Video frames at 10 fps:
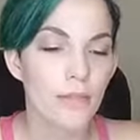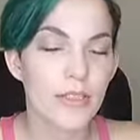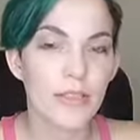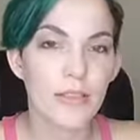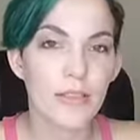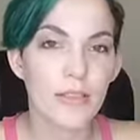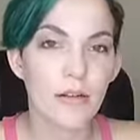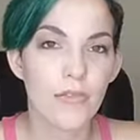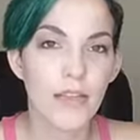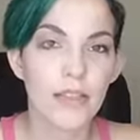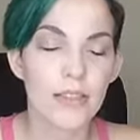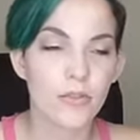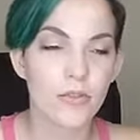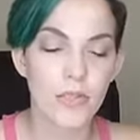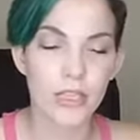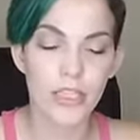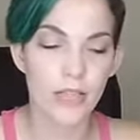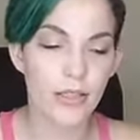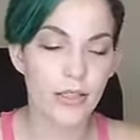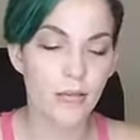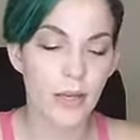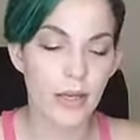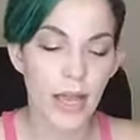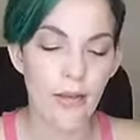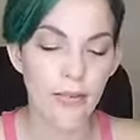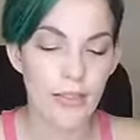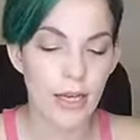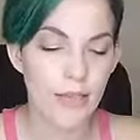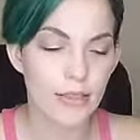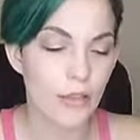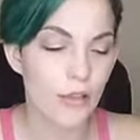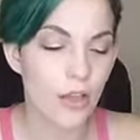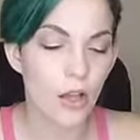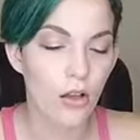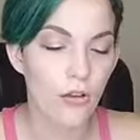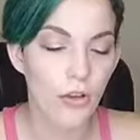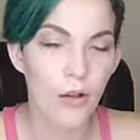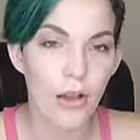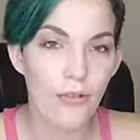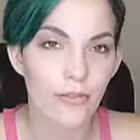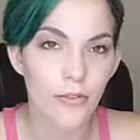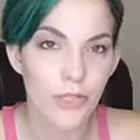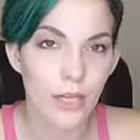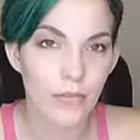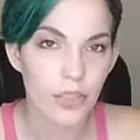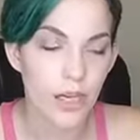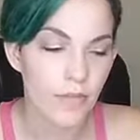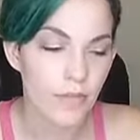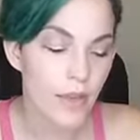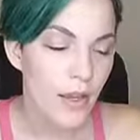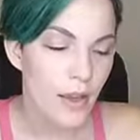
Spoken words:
since I don't think this is really shared to anybody outside. So y'all all know I have a full-time job.